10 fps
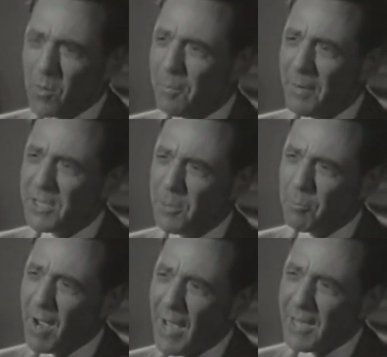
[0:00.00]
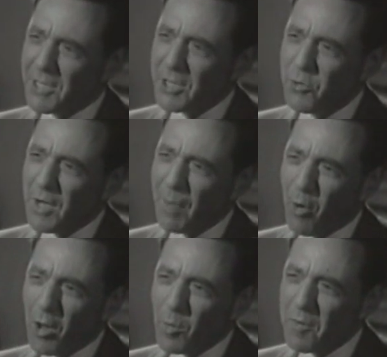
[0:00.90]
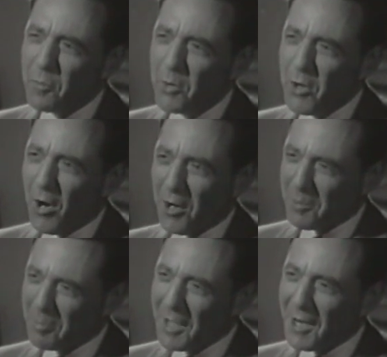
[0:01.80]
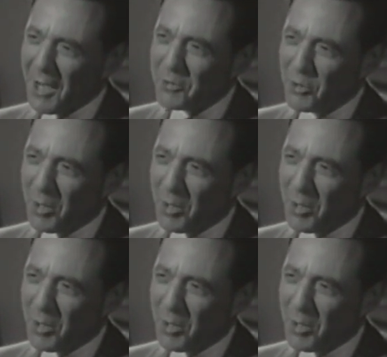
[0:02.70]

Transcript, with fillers: We were a bit surprised that you came all the way from New York to play in our